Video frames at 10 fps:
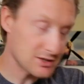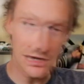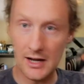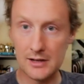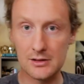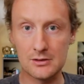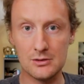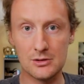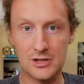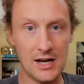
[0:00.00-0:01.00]
it's had
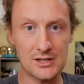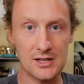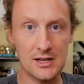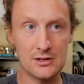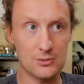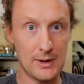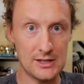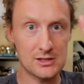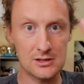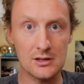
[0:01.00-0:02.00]
new chassis
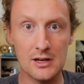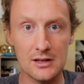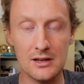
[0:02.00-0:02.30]
twice.